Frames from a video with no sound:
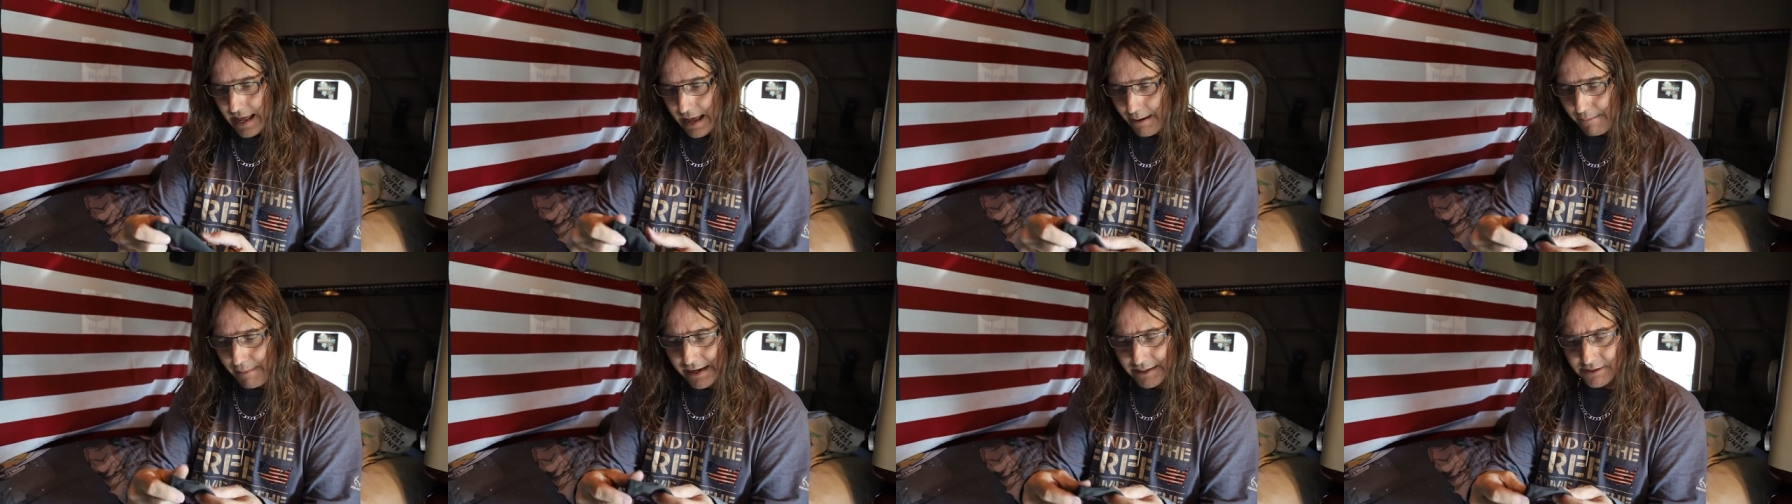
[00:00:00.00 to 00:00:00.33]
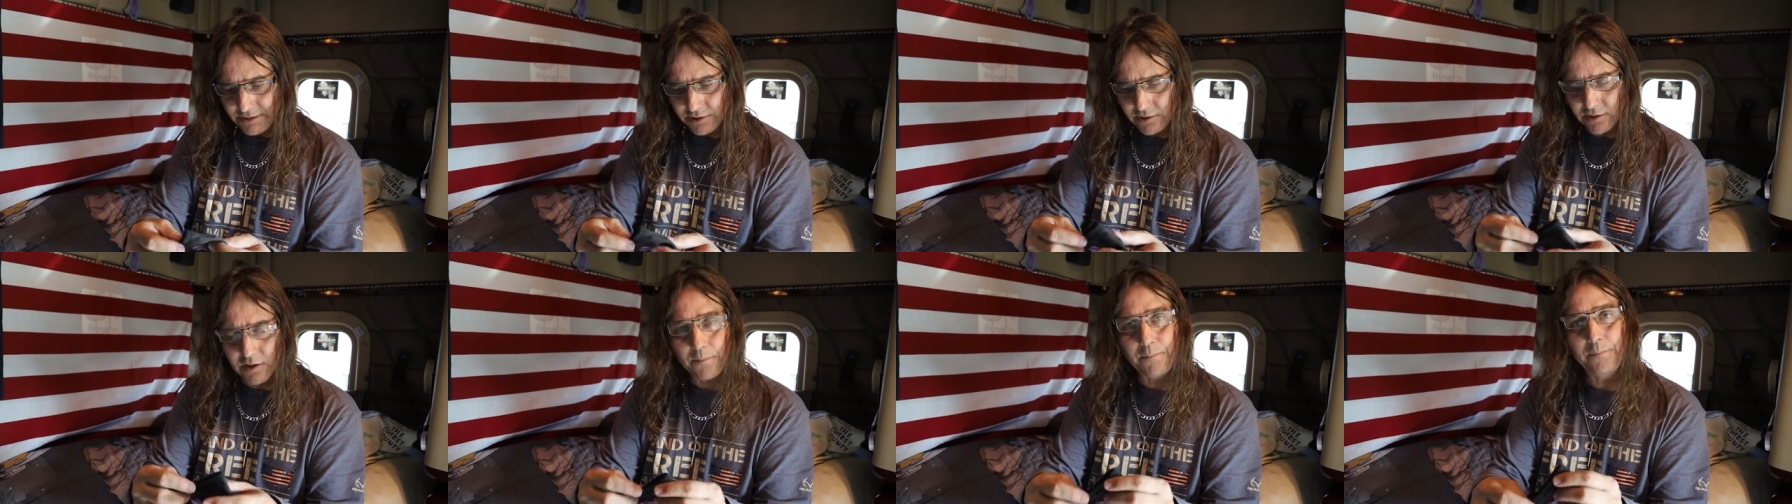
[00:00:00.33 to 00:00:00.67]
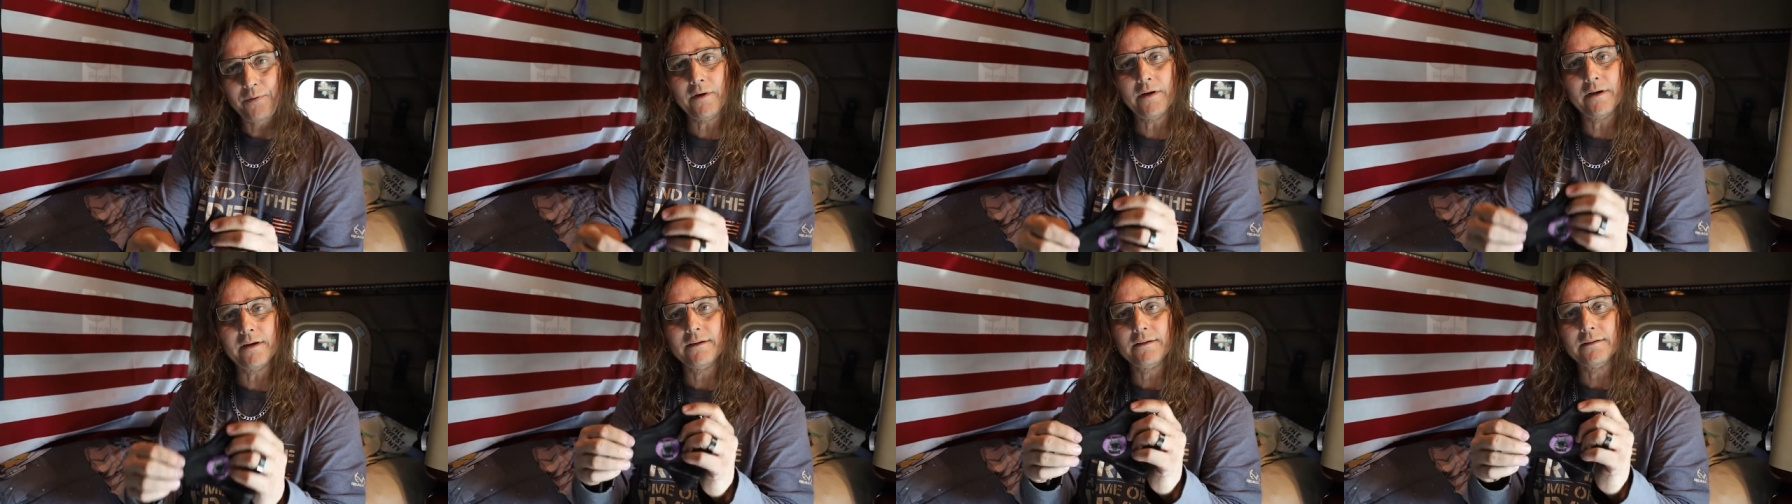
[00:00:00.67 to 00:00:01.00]
I'm actually gonna
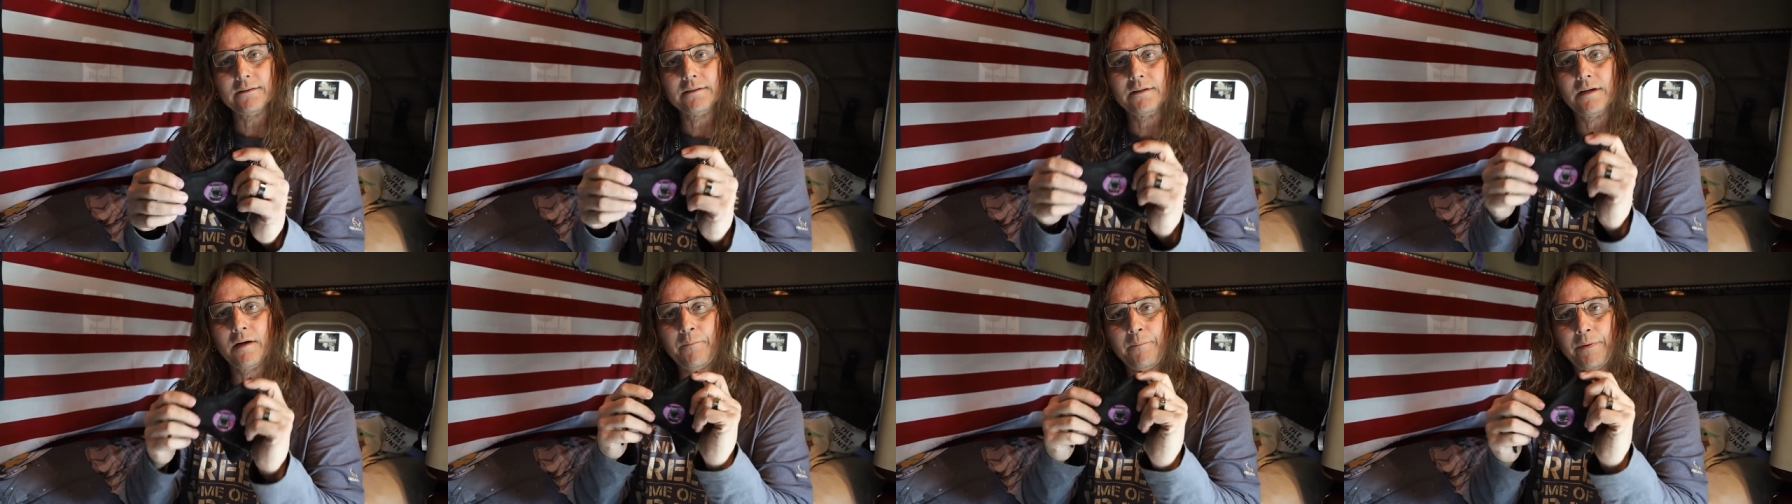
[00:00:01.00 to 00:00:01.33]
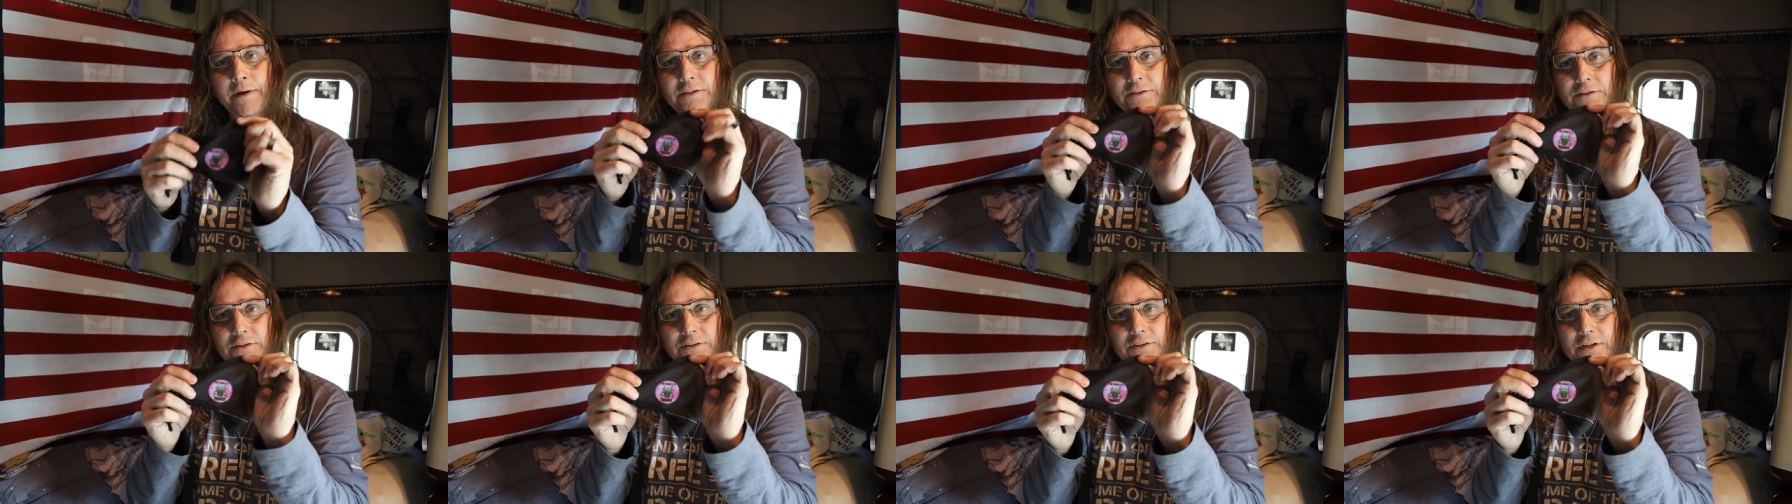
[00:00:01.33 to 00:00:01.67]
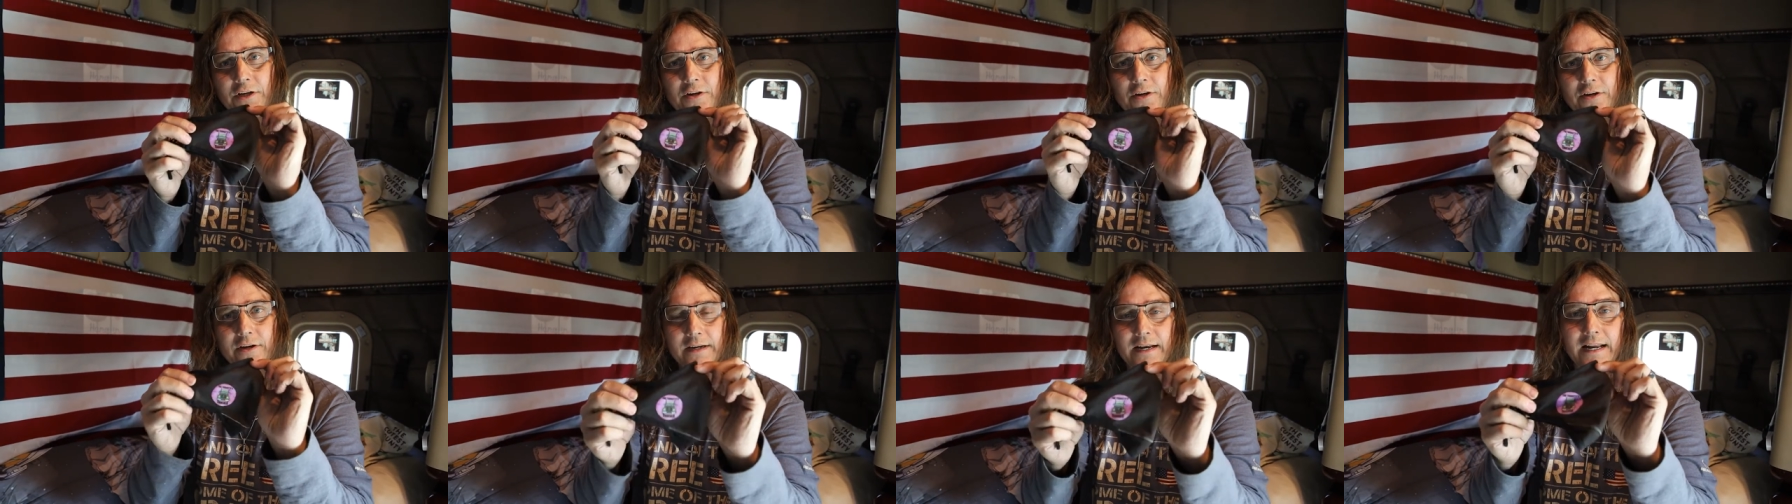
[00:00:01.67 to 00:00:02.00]
put a picture
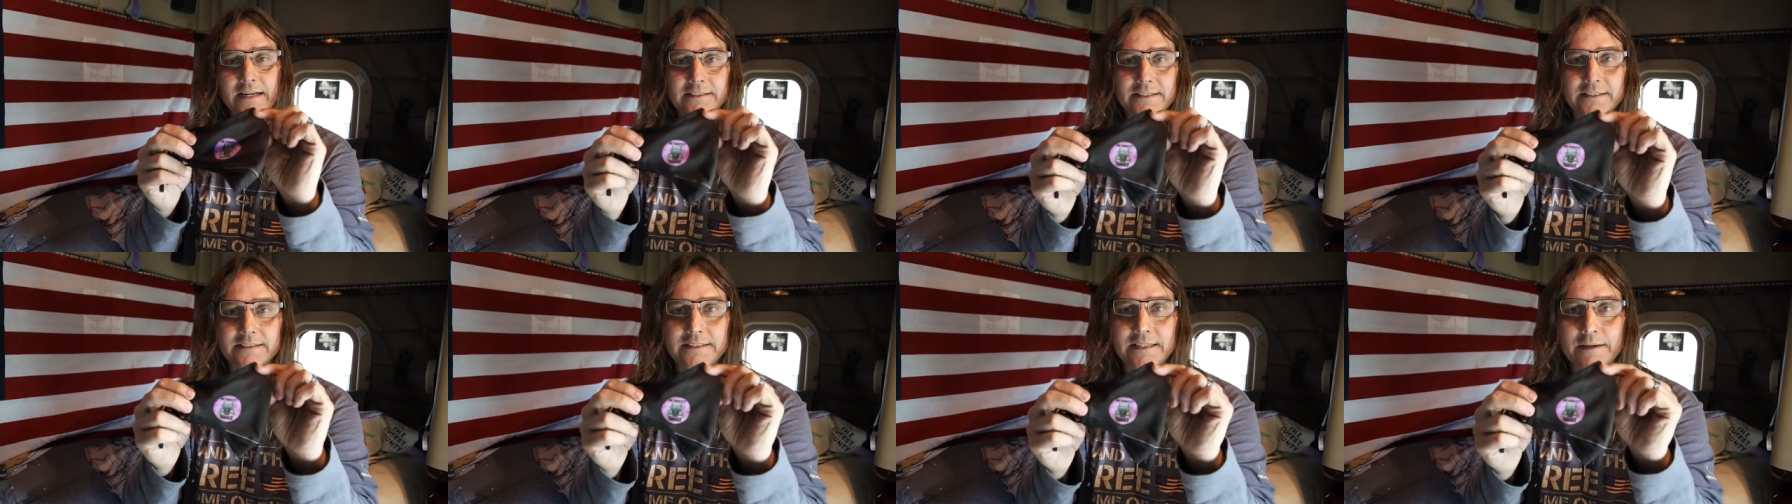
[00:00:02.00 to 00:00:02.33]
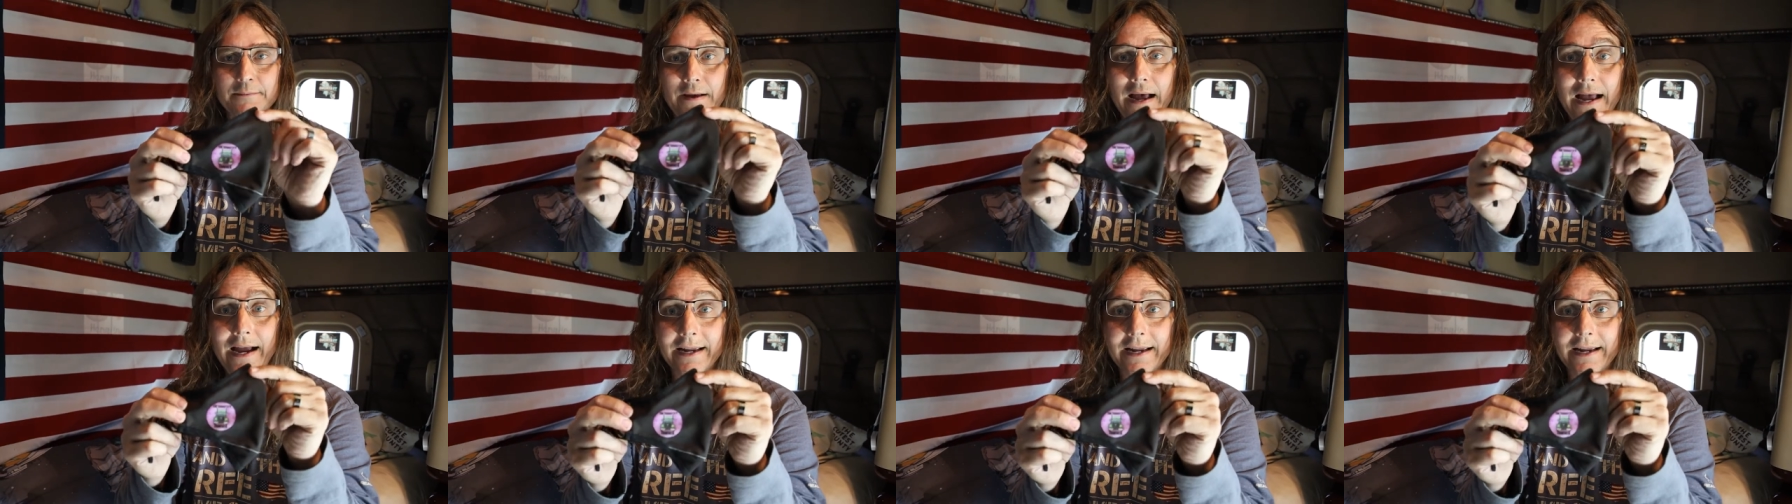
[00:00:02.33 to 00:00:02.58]
so you can actually see them.